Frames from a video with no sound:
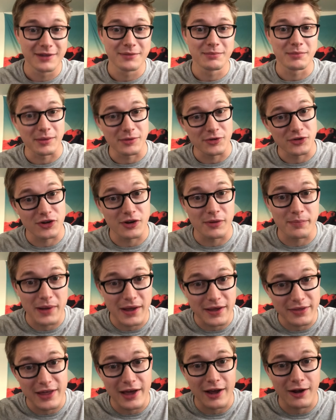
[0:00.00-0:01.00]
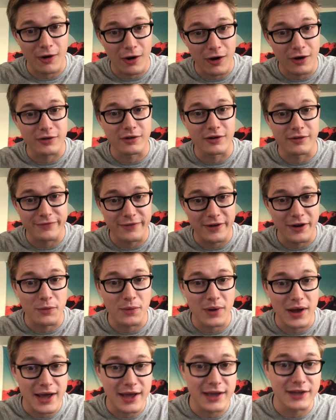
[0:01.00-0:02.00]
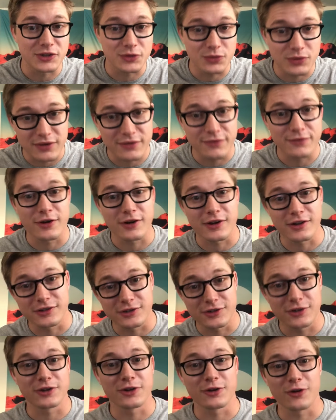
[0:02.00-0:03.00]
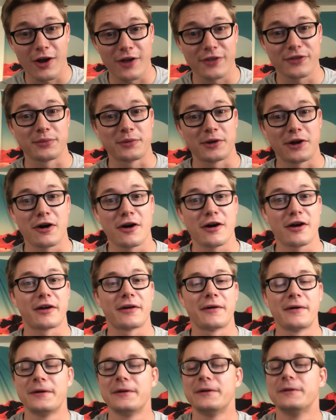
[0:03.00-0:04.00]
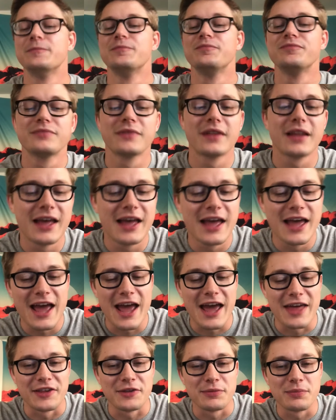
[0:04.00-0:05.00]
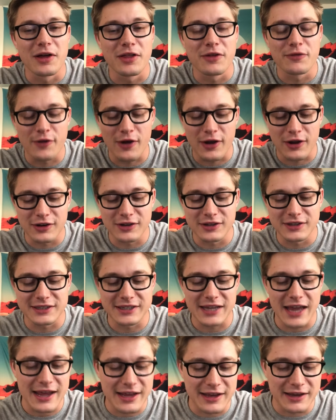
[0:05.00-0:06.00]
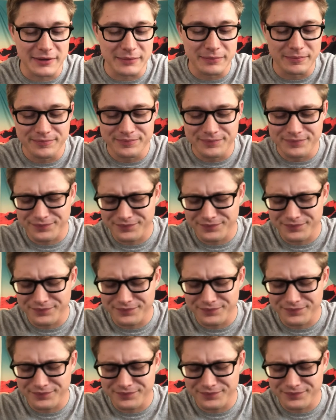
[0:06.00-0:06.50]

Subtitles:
Maybe you should have paid that gardener a fair wage. You wouldn't have fucking took your awesome dog. And these motherfuckers take him.